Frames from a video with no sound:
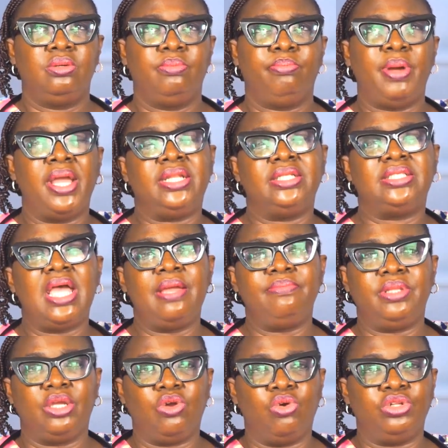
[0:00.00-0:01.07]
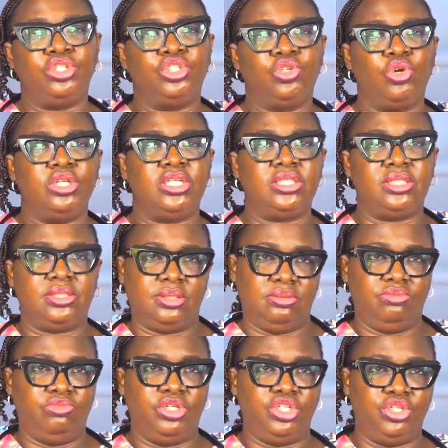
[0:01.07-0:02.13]
by the time the condition is
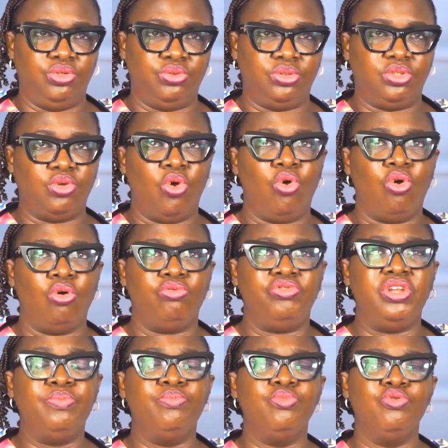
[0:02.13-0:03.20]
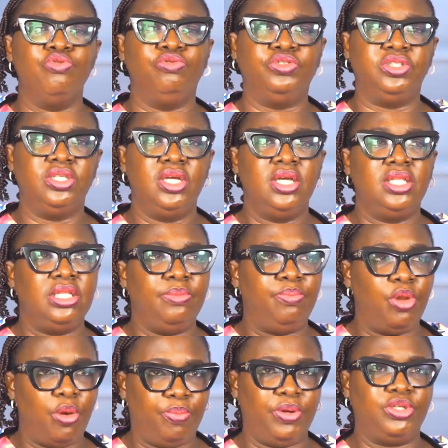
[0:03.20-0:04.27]
reduced or removed, the
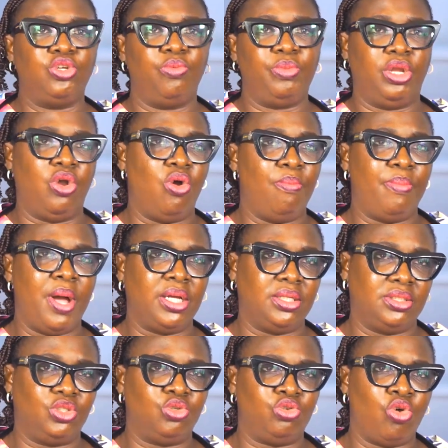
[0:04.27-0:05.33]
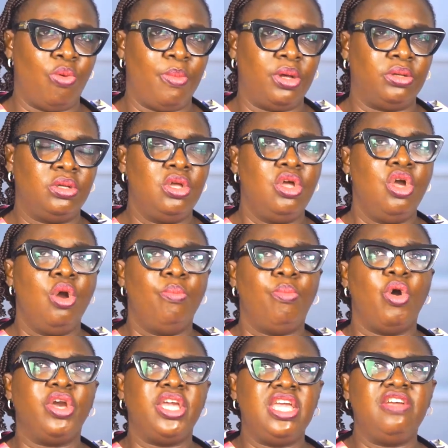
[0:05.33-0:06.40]
blood pressure may come back to normal.
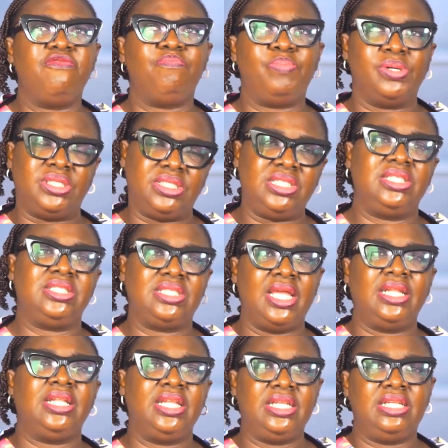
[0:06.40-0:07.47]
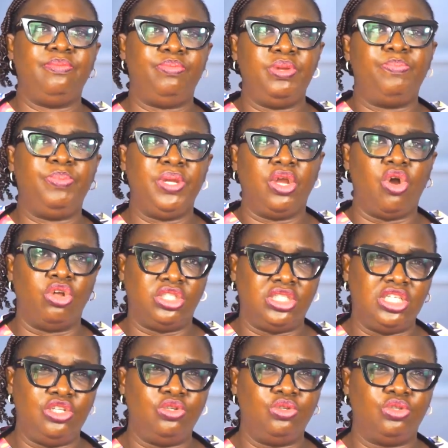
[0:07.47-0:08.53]
But if persistently the BP
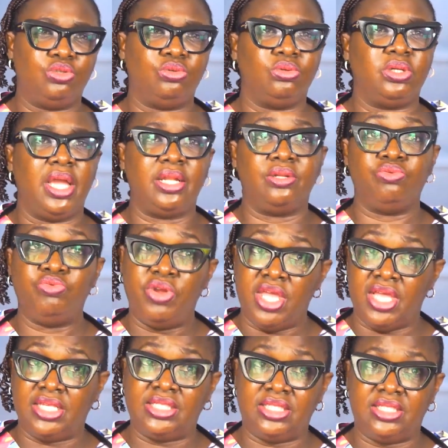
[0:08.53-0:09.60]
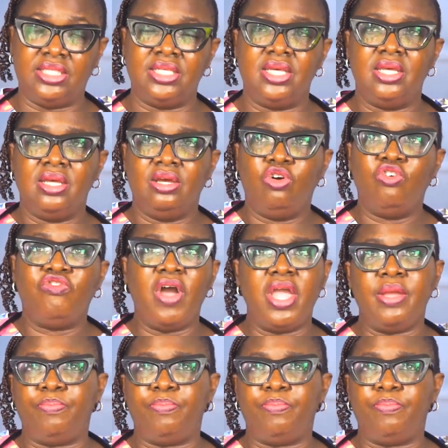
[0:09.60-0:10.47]
continues to get raised over a